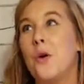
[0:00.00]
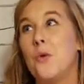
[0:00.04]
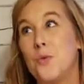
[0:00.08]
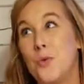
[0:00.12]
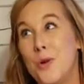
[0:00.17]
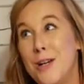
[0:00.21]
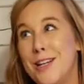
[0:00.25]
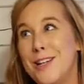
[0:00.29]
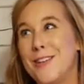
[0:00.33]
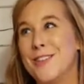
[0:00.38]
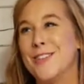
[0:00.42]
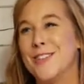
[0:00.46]
I
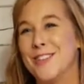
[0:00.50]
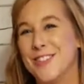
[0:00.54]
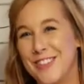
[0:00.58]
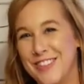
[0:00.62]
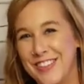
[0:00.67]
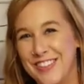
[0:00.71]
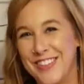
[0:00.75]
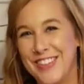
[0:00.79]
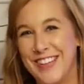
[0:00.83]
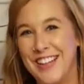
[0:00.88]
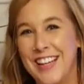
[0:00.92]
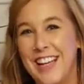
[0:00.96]
will.
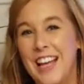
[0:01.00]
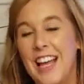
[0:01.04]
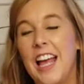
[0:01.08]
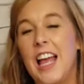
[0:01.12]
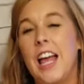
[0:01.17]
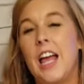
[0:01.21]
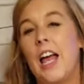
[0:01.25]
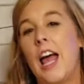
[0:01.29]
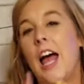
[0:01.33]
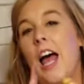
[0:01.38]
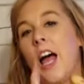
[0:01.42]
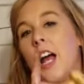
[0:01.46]

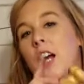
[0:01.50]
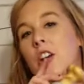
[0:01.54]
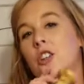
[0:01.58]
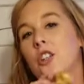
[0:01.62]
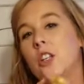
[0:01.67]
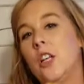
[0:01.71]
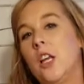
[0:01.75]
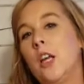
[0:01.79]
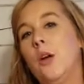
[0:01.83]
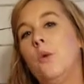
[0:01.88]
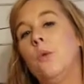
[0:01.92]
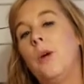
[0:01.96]

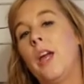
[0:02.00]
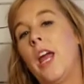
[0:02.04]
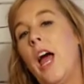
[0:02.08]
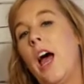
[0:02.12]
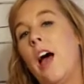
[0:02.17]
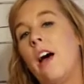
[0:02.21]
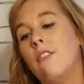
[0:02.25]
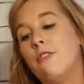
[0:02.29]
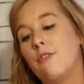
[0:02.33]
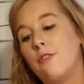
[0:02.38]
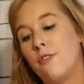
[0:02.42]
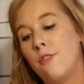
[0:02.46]
Actually, we
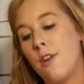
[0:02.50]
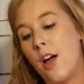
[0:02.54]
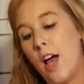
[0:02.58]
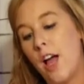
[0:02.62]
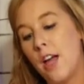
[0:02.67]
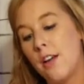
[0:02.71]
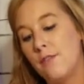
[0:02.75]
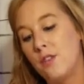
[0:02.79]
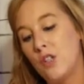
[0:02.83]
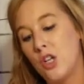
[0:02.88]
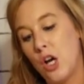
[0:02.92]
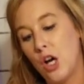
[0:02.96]
have
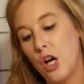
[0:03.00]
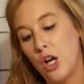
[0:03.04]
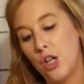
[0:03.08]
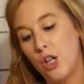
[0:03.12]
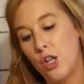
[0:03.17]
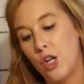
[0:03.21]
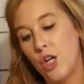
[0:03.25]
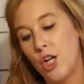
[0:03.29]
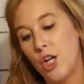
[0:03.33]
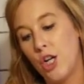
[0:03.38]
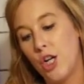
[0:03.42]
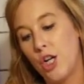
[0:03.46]

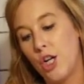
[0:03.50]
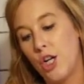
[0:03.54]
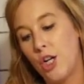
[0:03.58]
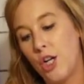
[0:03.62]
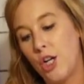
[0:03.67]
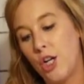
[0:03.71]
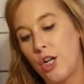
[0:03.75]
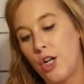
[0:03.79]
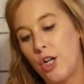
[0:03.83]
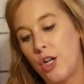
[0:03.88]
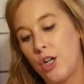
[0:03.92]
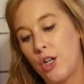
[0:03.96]

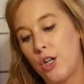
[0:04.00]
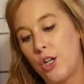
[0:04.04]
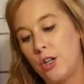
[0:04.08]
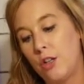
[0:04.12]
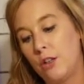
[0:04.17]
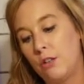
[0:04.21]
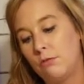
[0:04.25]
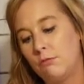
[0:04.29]
$5